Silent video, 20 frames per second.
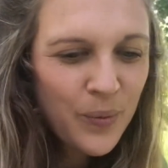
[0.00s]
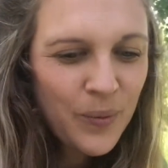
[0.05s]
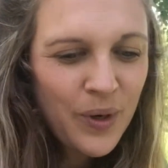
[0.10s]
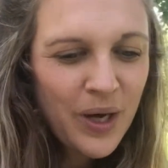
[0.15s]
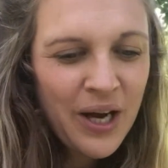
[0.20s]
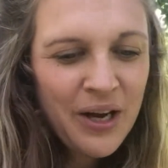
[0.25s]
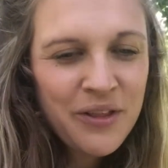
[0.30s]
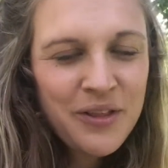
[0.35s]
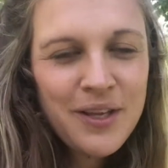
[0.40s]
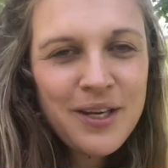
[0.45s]

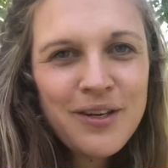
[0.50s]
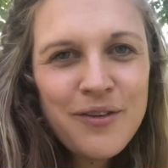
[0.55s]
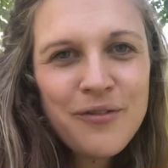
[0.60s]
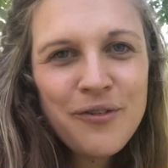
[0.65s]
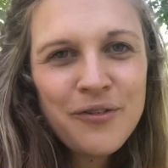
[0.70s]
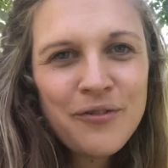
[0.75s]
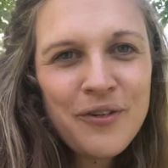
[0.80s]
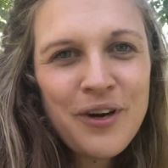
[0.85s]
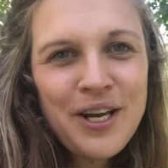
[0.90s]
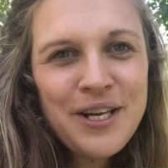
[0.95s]
I think for
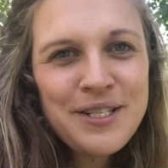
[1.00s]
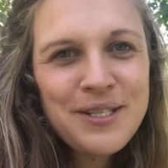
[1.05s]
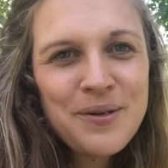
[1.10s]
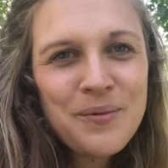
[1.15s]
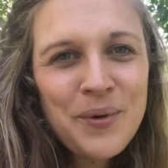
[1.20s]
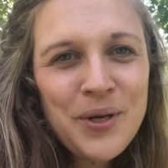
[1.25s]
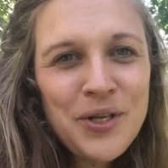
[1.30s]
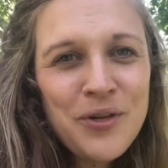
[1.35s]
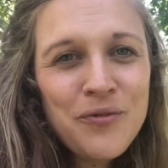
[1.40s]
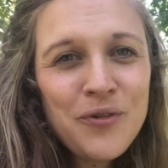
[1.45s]
Fraser,
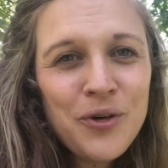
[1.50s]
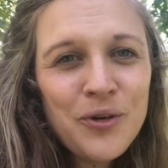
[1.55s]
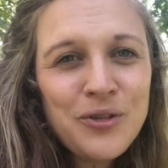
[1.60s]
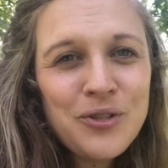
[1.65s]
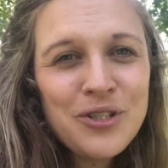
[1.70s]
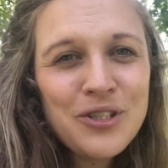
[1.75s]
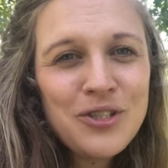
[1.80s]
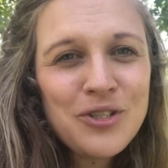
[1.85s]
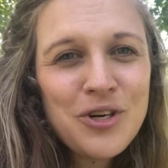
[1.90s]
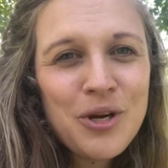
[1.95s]
when you've gone
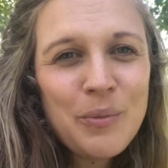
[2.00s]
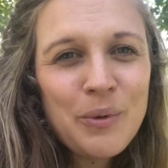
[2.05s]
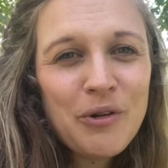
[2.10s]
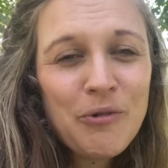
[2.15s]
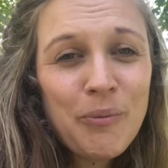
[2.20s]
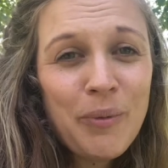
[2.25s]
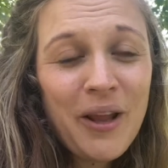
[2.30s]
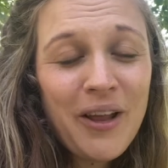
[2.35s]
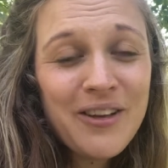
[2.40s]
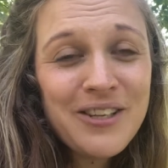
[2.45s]
to the trouble
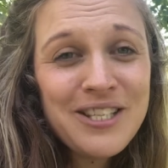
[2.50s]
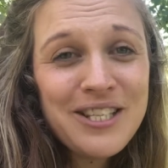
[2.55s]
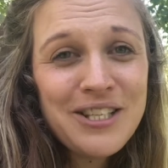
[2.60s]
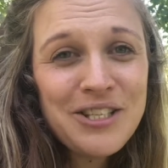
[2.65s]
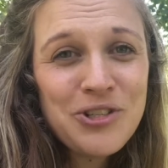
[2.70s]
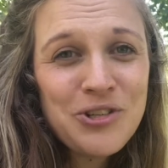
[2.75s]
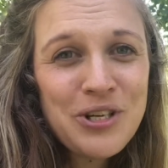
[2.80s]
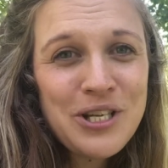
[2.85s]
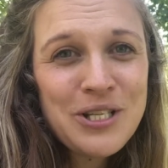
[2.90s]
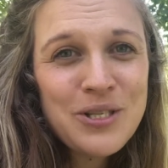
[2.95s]
of planting the
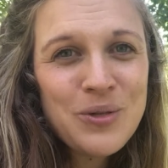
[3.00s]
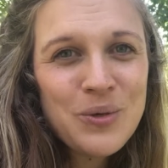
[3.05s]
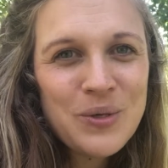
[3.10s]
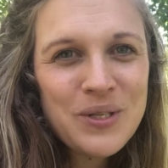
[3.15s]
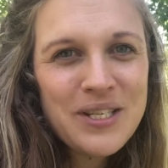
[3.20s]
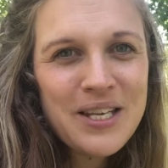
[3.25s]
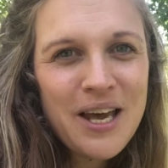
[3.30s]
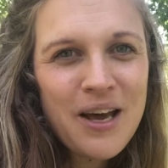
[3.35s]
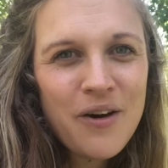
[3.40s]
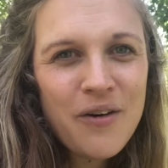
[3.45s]
trees
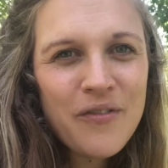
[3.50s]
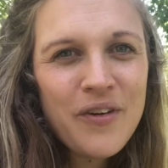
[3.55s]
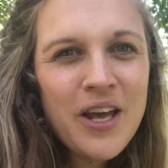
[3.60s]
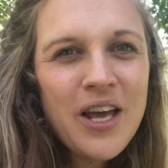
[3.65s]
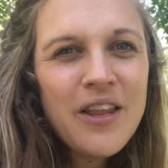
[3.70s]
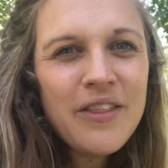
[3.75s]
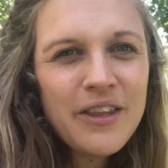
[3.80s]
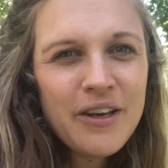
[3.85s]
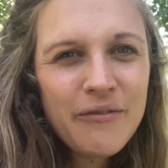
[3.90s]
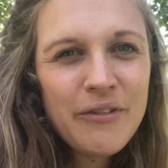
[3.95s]
yourself,
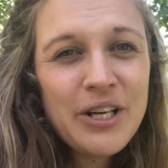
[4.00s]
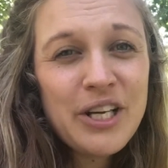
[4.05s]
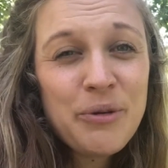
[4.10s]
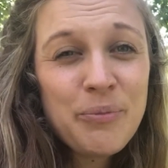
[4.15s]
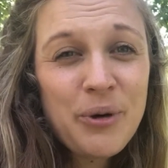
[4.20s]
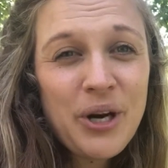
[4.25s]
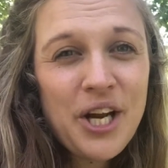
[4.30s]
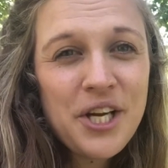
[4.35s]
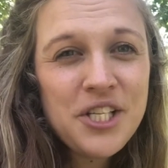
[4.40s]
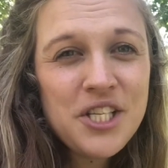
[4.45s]
they're really
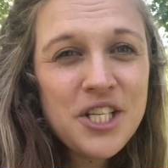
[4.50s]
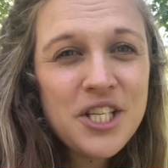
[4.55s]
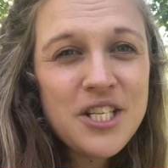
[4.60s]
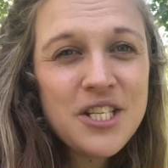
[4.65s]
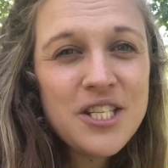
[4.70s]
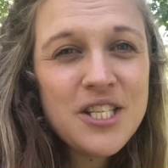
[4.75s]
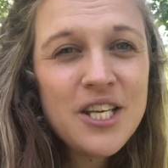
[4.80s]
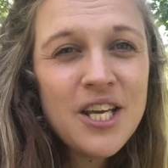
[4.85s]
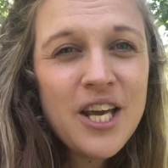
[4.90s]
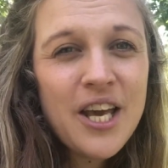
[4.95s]

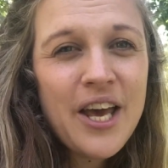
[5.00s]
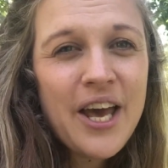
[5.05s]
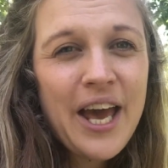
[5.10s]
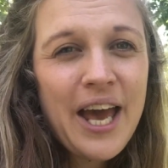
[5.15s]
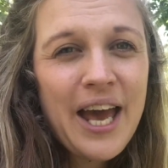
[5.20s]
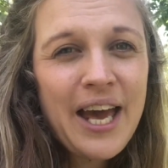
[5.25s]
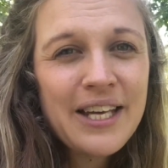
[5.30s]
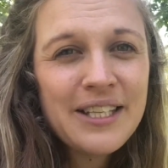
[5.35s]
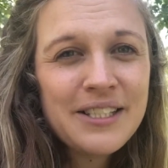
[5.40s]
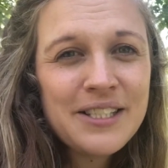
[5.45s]
precious,
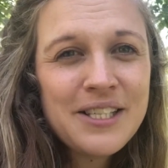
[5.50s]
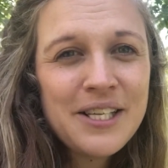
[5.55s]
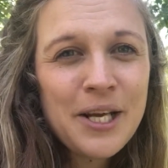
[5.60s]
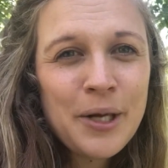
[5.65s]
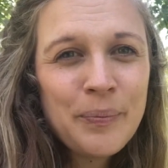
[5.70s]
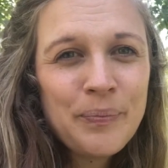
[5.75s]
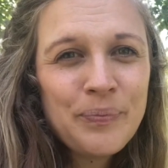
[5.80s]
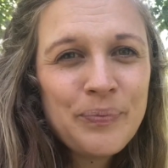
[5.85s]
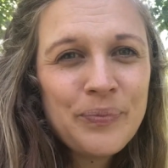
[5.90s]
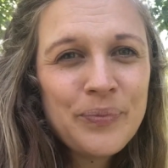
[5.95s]

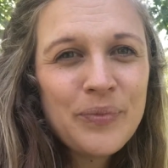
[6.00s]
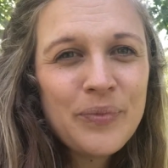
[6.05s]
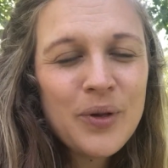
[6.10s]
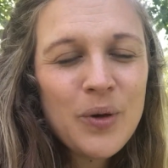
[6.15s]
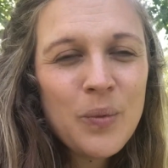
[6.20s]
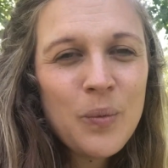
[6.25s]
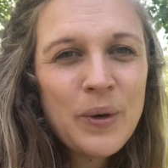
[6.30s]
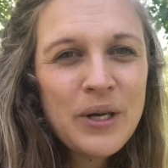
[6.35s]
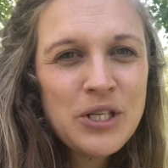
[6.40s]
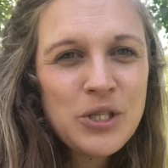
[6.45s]
and
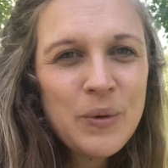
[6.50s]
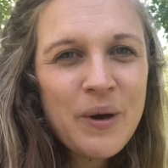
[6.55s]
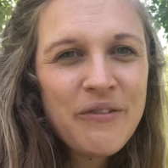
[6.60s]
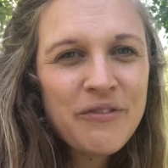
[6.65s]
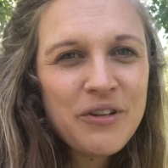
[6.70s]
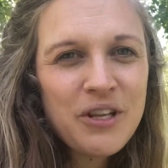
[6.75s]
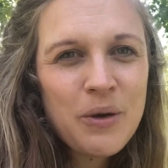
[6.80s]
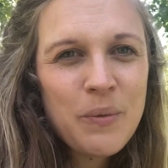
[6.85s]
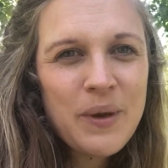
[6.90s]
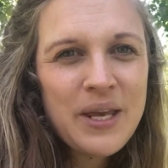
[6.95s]
we do
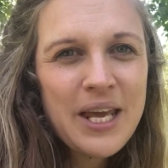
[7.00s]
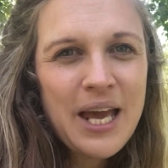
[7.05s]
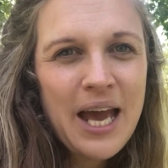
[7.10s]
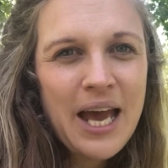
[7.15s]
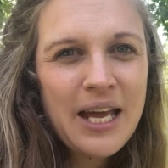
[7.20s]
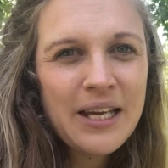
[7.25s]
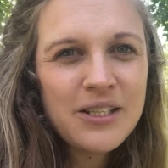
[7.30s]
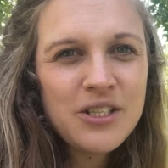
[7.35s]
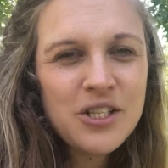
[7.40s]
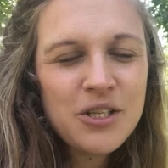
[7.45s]
everything we
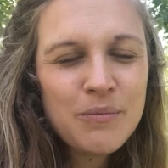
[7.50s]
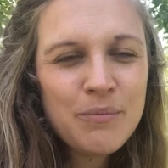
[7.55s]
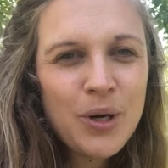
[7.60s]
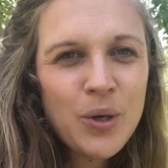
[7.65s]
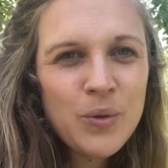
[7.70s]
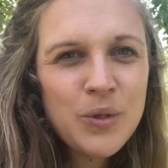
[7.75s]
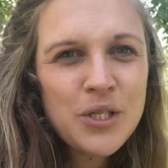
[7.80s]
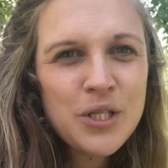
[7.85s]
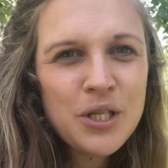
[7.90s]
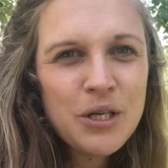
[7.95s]
can to
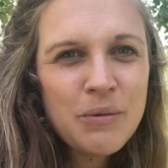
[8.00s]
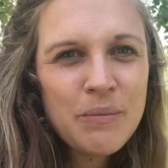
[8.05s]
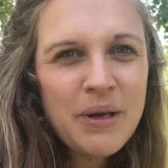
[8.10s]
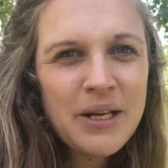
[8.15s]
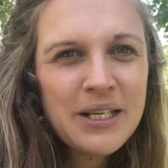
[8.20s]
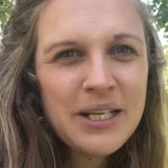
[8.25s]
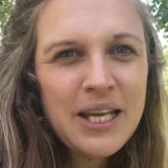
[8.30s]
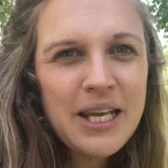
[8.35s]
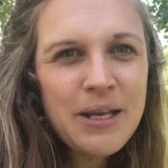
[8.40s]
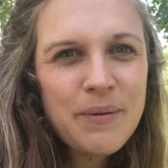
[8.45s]
mulch them
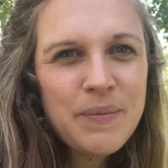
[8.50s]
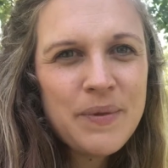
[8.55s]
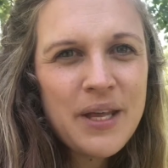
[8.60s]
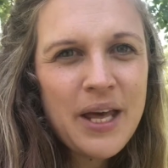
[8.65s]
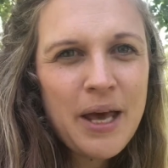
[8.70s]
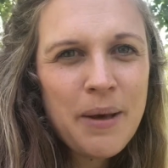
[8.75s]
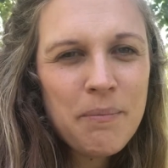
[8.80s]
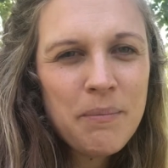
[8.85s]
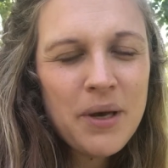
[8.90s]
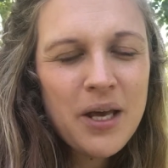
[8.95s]
and keep
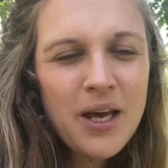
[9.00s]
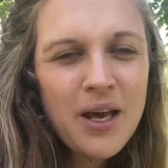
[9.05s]
them